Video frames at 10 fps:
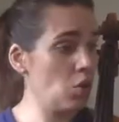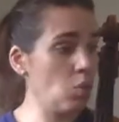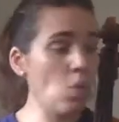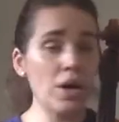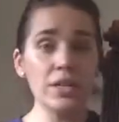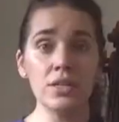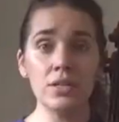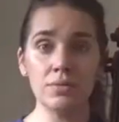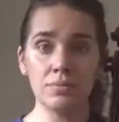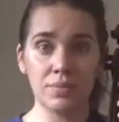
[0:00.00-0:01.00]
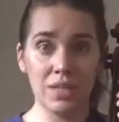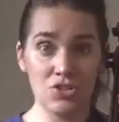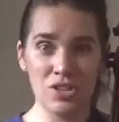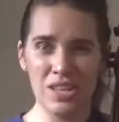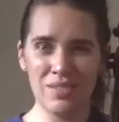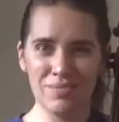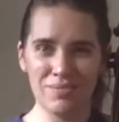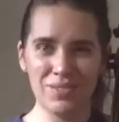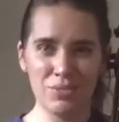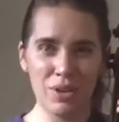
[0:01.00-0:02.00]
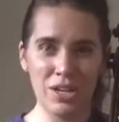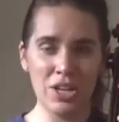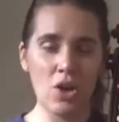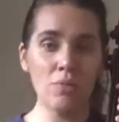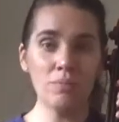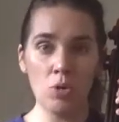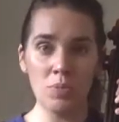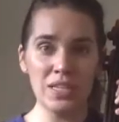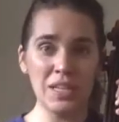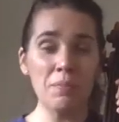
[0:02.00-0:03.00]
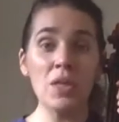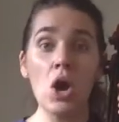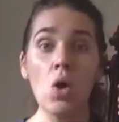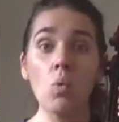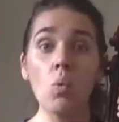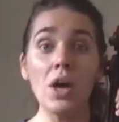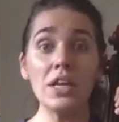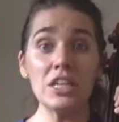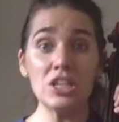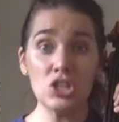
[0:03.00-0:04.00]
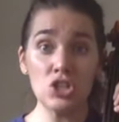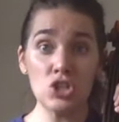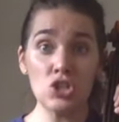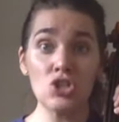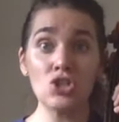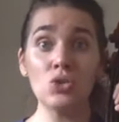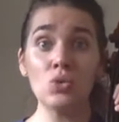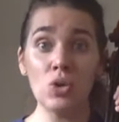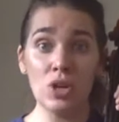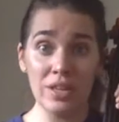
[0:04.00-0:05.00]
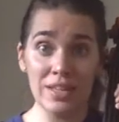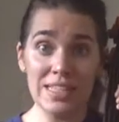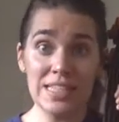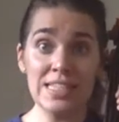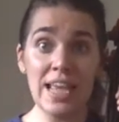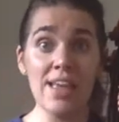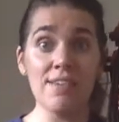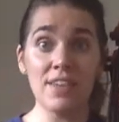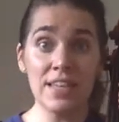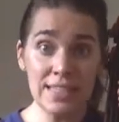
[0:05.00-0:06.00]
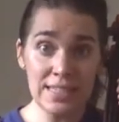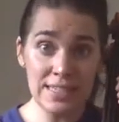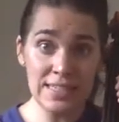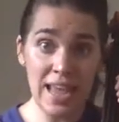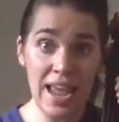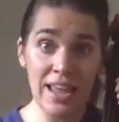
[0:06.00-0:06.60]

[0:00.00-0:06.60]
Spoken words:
1, get your E, ready to go, open D. 1, 2, save. Save,